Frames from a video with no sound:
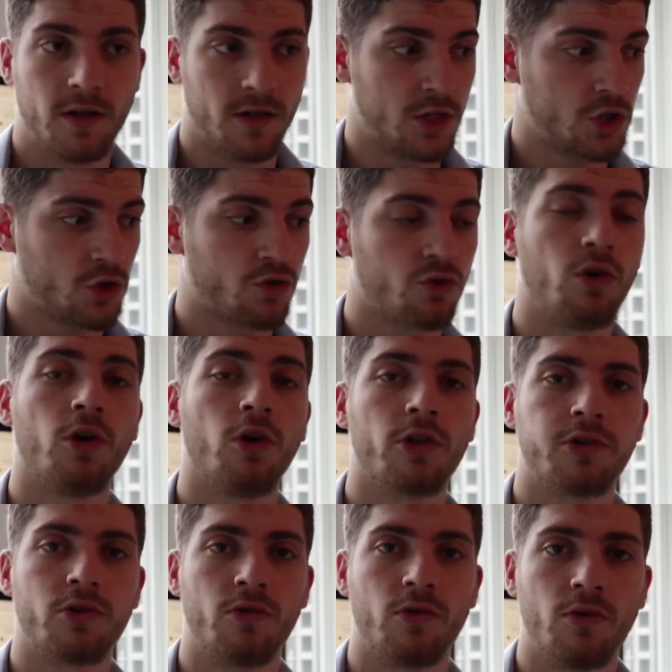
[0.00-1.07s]
a scroll
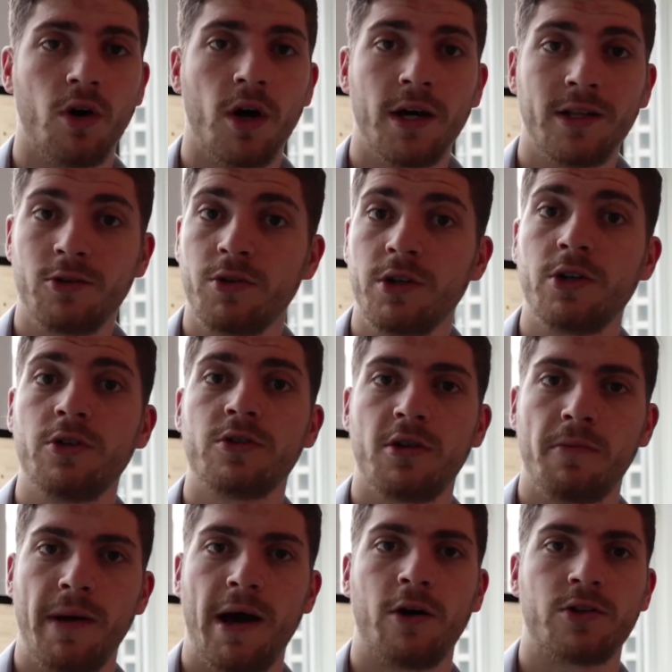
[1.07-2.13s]
through to reduce the
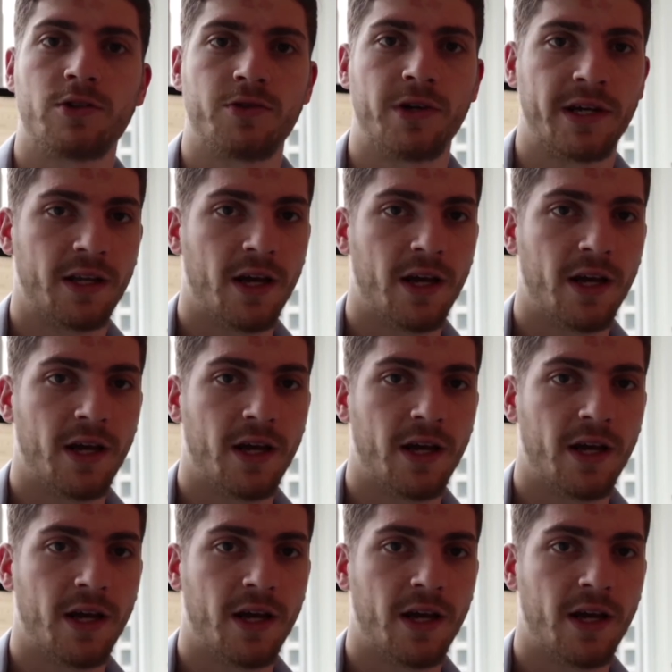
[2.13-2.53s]
bounce rate.